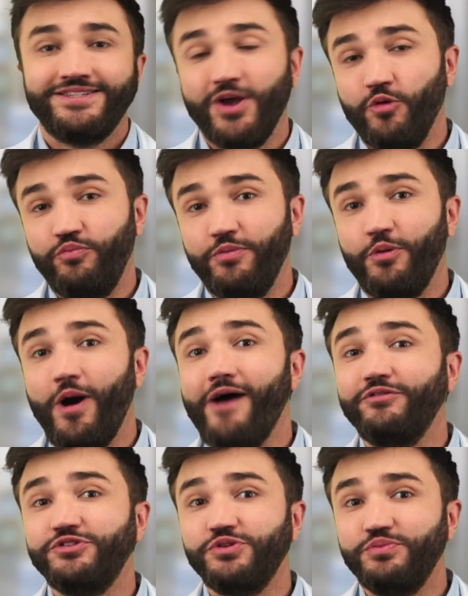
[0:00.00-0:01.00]
So people
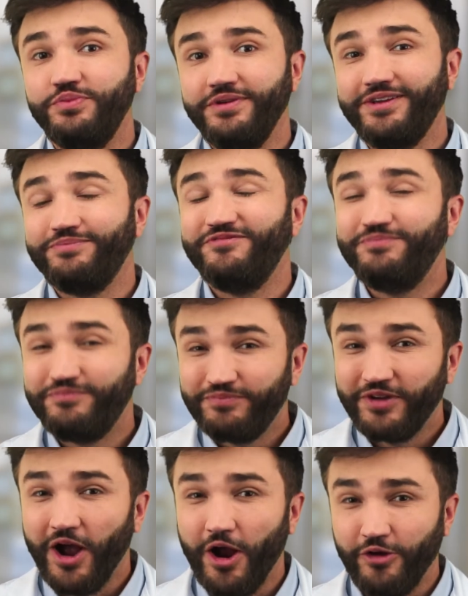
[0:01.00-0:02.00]
have to be
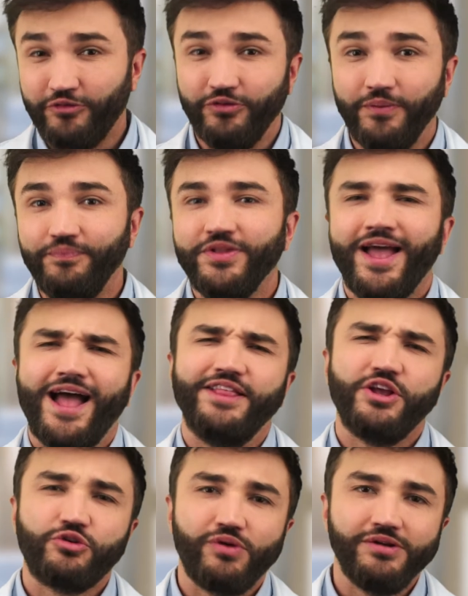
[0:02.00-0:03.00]
careful.
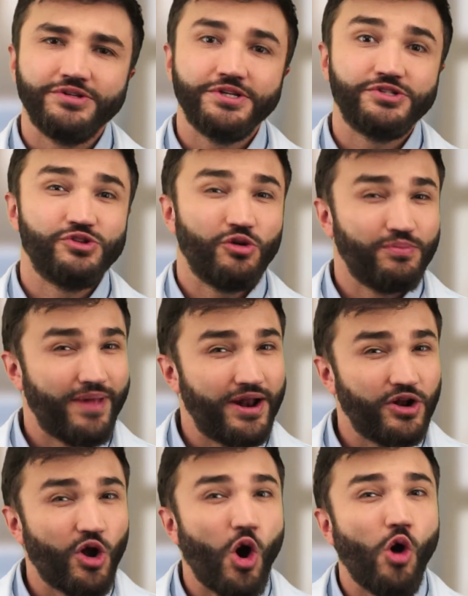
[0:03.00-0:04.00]
And necrosis, no
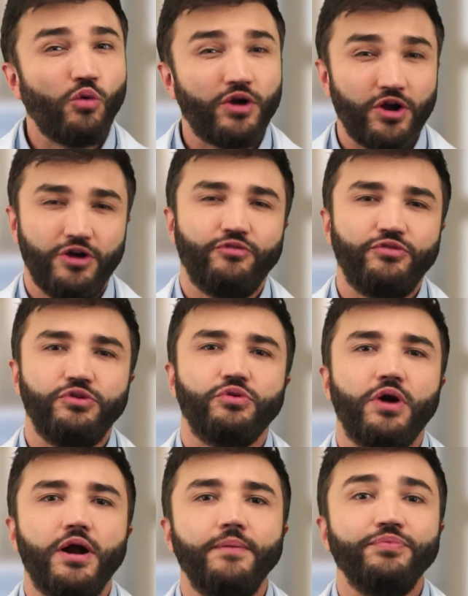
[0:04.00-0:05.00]
matter how careful
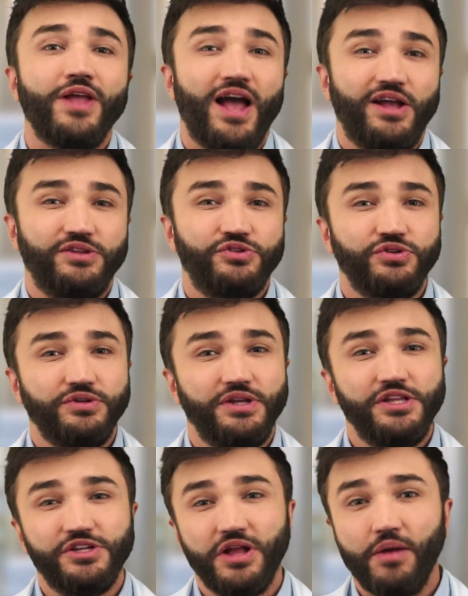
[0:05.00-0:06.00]
you are, do
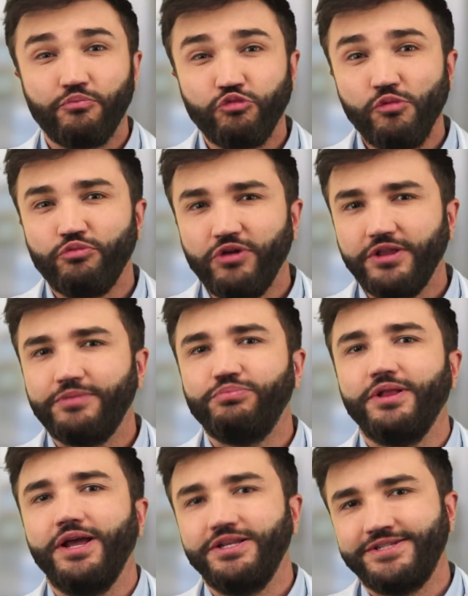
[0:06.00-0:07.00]
it in an appropriate
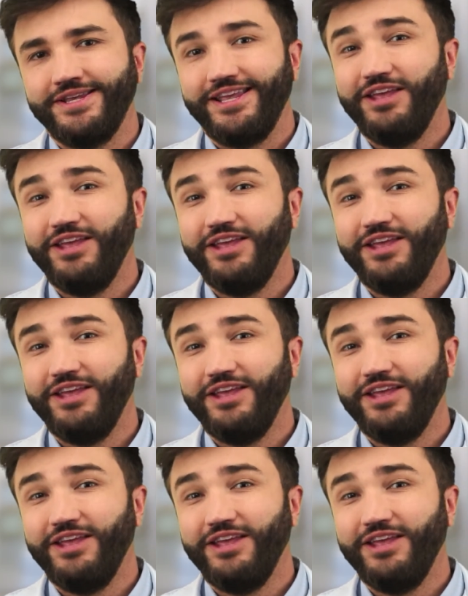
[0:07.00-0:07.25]
place.